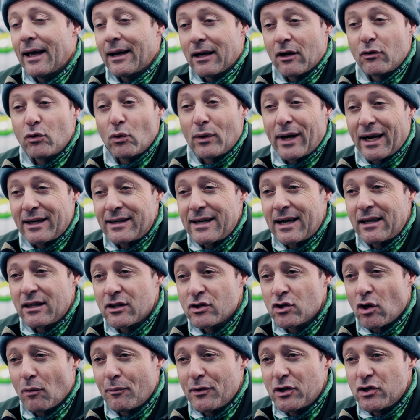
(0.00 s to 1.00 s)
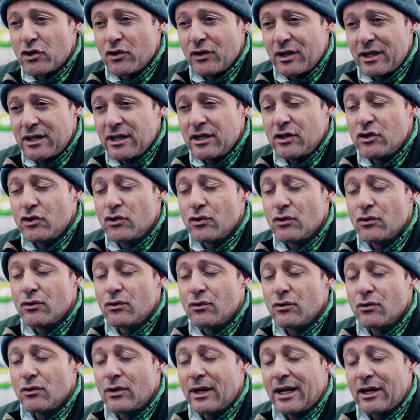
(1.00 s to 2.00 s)
And I thought I'd take this opportunity
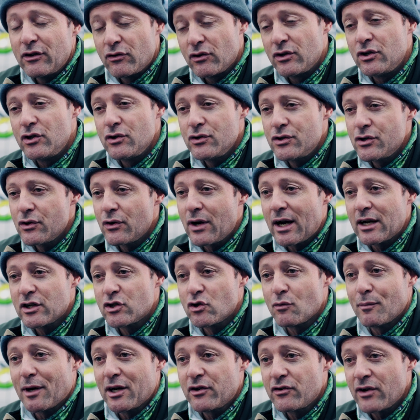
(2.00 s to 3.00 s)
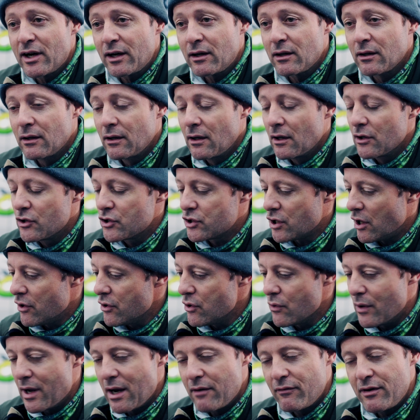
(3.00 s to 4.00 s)
to introduce you guys to my truck, show
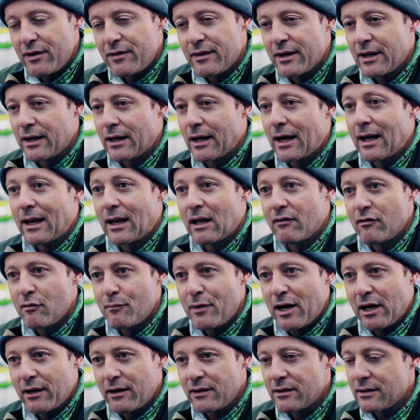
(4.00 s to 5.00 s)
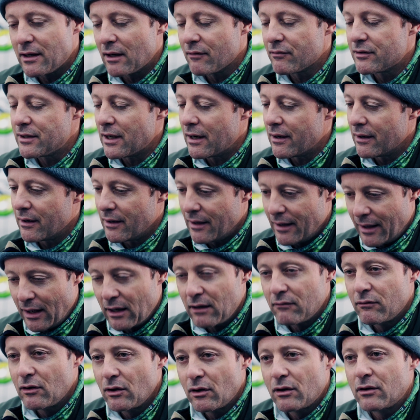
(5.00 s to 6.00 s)
you everything I love about it. I've done a
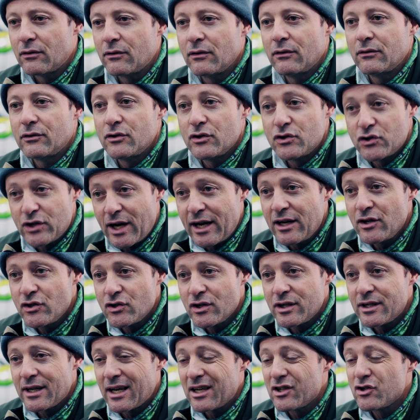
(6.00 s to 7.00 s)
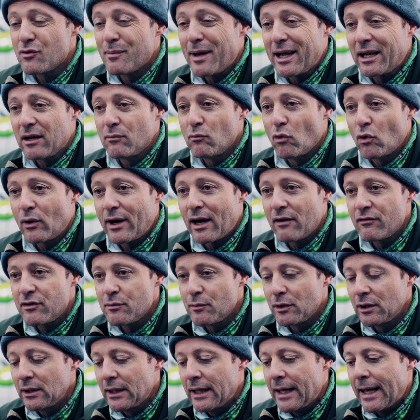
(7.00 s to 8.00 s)
hell of a lot to change it and to make it more
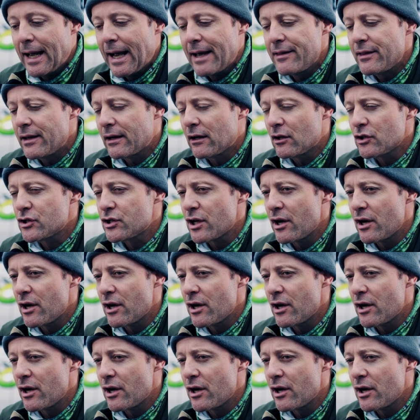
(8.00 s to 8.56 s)
comfortable. And then I'll